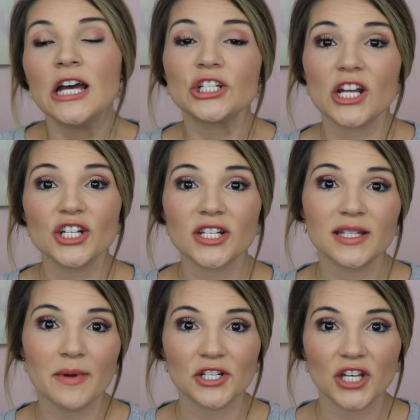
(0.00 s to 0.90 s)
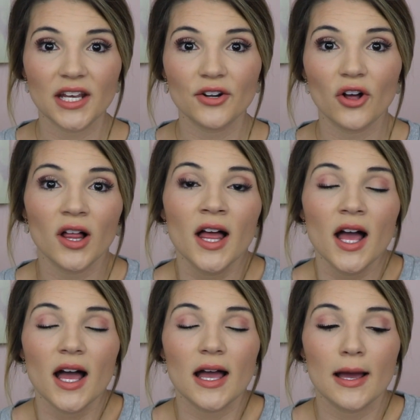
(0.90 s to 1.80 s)
changes to my channel
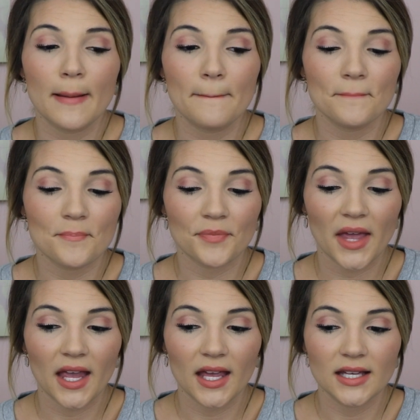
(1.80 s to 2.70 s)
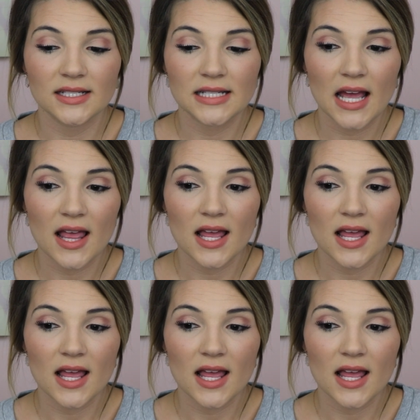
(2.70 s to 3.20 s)
um, and